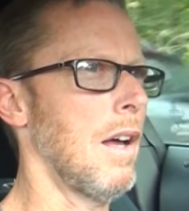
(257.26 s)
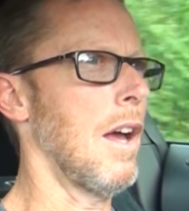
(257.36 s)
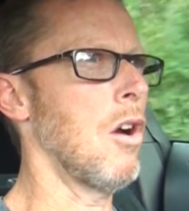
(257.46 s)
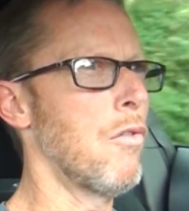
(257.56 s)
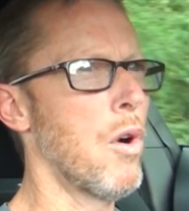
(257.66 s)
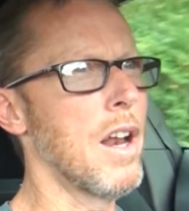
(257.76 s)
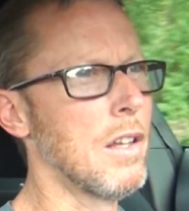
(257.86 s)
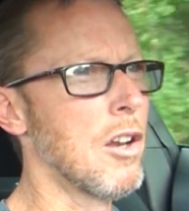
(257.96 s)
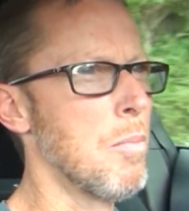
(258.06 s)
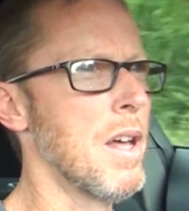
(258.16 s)
You know, I've read a
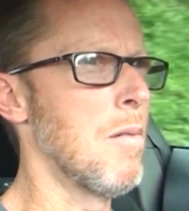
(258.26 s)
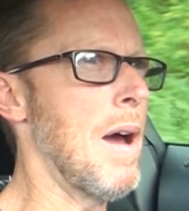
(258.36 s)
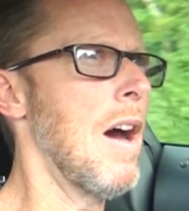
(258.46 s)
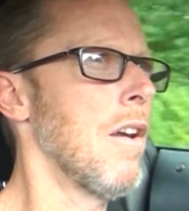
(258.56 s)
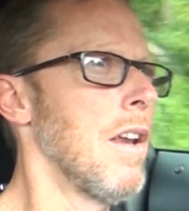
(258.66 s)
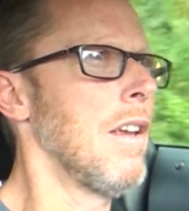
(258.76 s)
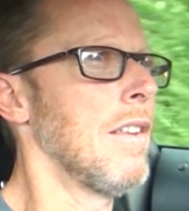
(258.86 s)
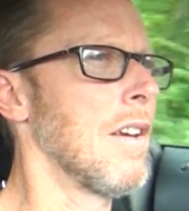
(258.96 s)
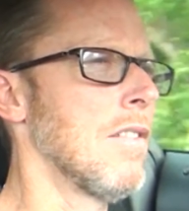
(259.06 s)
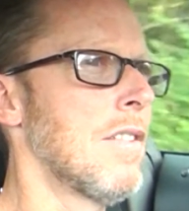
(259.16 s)
little bit about it.
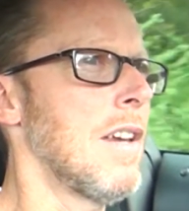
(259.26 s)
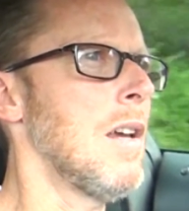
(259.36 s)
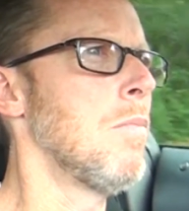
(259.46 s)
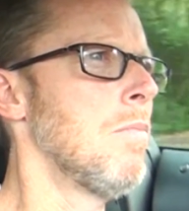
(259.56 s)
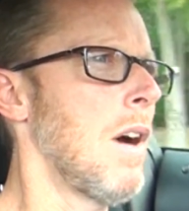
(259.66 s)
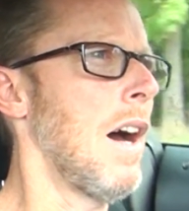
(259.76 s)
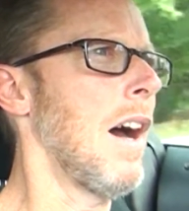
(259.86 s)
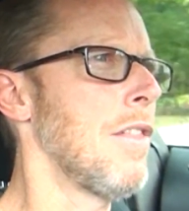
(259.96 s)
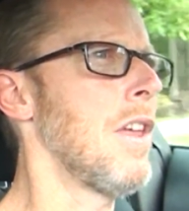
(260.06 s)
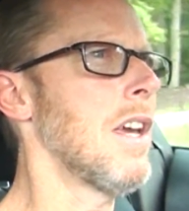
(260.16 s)
It does seem,
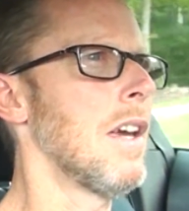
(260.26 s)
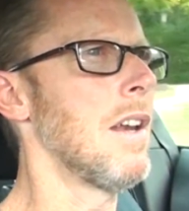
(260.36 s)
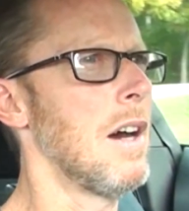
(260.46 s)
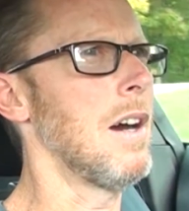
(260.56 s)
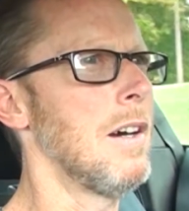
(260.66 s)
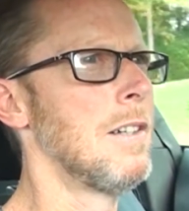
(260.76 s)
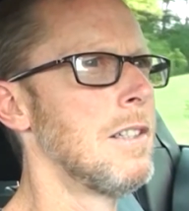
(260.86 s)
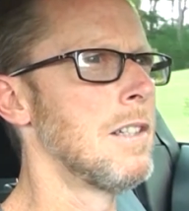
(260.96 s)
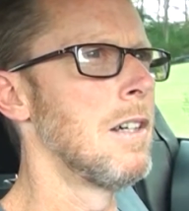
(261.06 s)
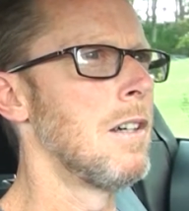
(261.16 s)
I think
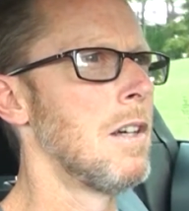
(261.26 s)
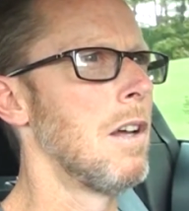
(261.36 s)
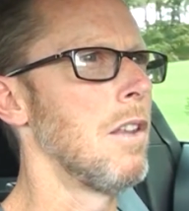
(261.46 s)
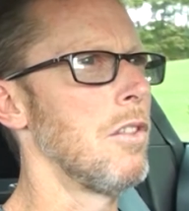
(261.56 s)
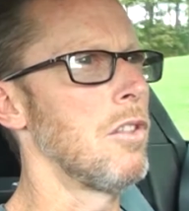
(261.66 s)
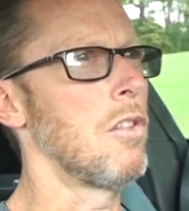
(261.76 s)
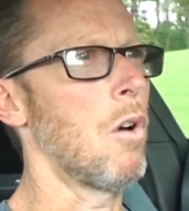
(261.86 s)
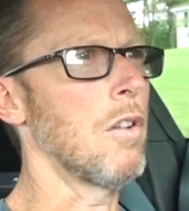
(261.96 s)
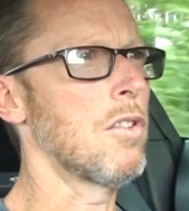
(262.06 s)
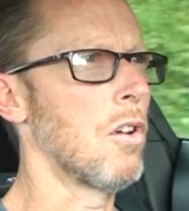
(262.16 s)
there
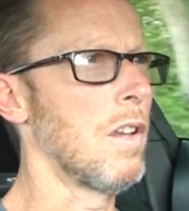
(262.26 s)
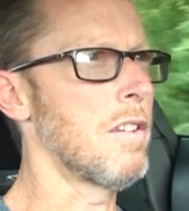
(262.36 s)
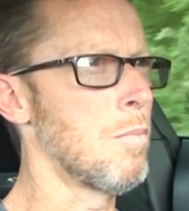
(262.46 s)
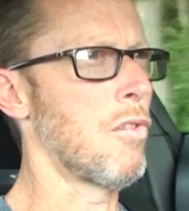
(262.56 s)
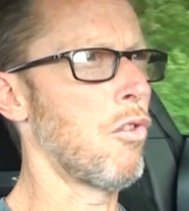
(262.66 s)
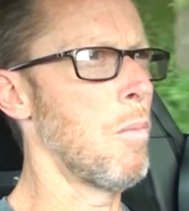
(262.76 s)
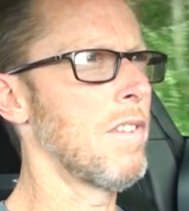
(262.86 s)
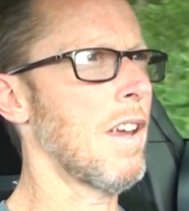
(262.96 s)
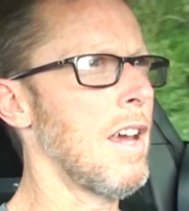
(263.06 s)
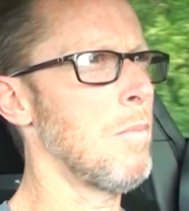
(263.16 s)
are certainly some
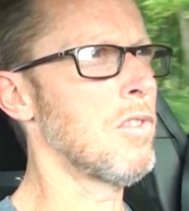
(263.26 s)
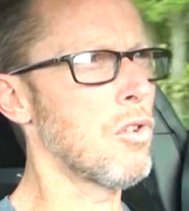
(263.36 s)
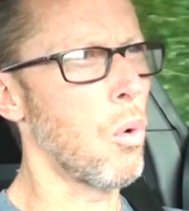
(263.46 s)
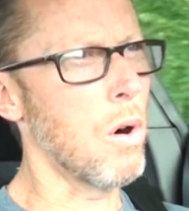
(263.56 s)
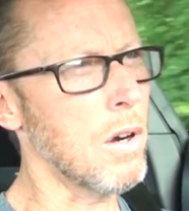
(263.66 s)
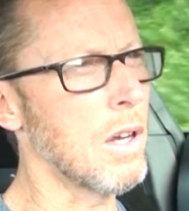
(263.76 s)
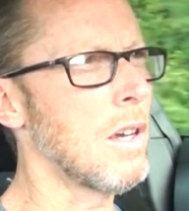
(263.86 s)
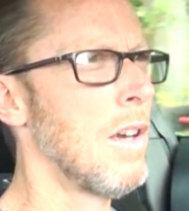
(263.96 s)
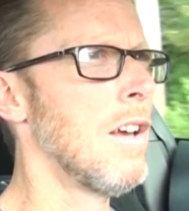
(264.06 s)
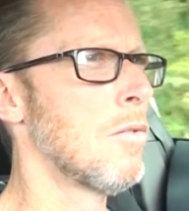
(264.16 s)
performance gains, torque,
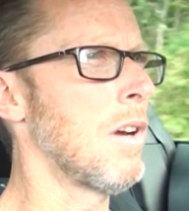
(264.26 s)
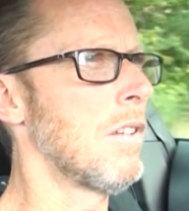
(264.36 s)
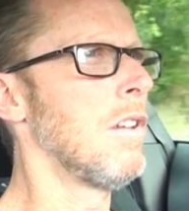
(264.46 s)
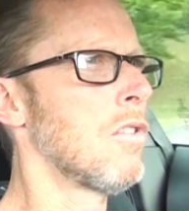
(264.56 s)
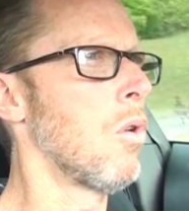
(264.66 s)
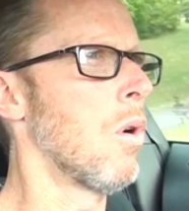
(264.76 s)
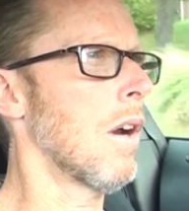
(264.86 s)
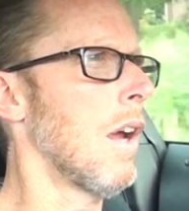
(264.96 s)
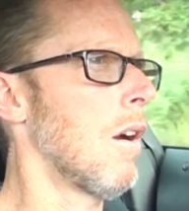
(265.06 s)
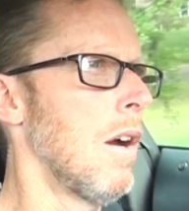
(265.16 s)
especially in the
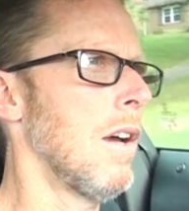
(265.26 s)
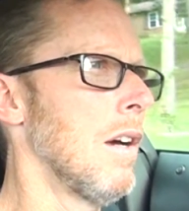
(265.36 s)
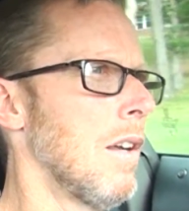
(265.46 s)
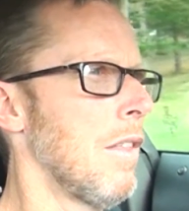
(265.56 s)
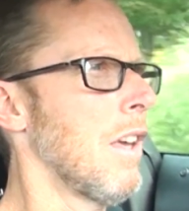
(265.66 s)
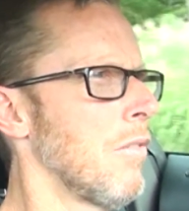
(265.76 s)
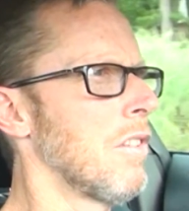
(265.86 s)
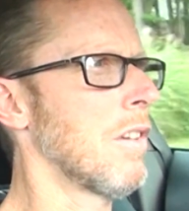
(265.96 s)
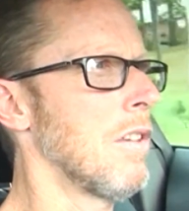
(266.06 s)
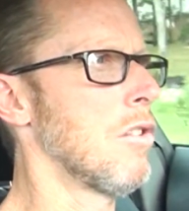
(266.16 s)
torque area, and I think I've
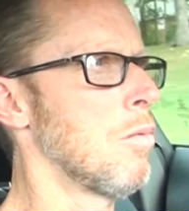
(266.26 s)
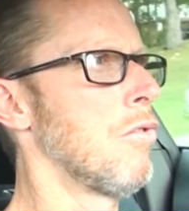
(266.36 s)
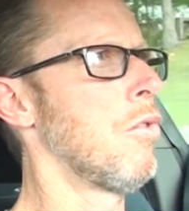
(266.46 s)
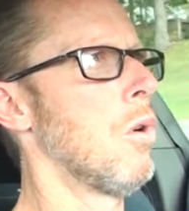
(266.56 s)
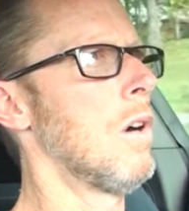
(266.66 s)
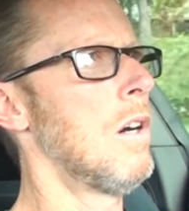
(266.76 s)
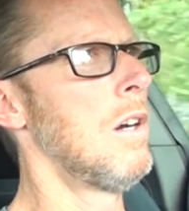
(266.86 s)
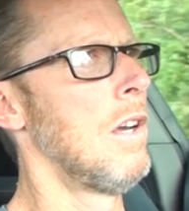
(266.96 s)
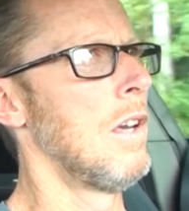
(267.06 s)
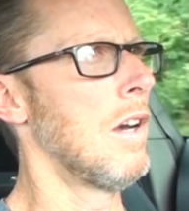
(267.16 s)
discussed this before.
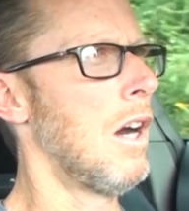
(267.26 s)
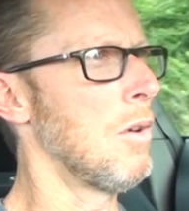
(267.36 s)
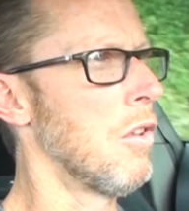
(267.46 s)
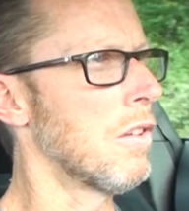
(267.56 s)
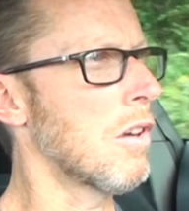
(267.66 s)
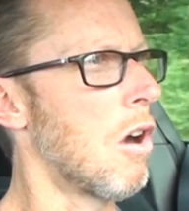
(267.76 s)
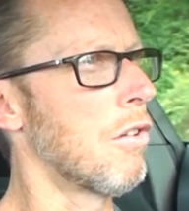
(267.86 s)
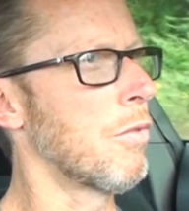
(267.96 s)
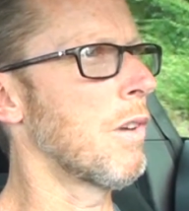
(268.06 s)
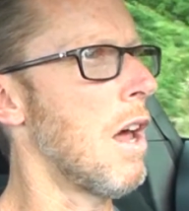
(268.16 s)
You know, this car
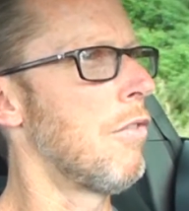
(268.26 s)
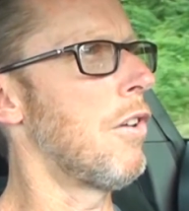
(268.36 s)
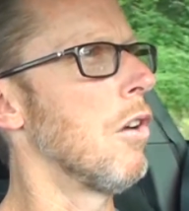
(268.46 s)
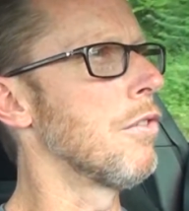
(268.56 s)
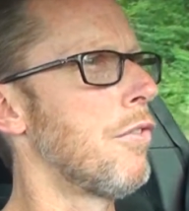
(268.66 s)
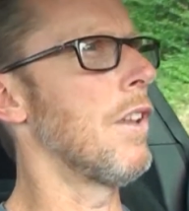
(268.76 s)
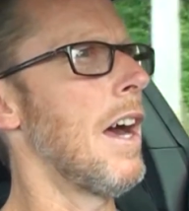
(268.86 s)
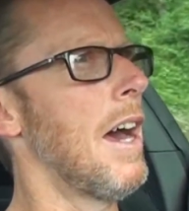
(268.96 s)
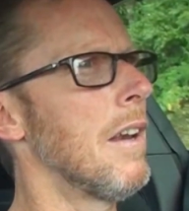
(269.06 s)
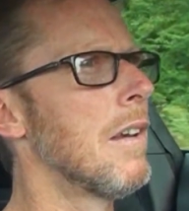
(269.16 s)
kind of falls flat,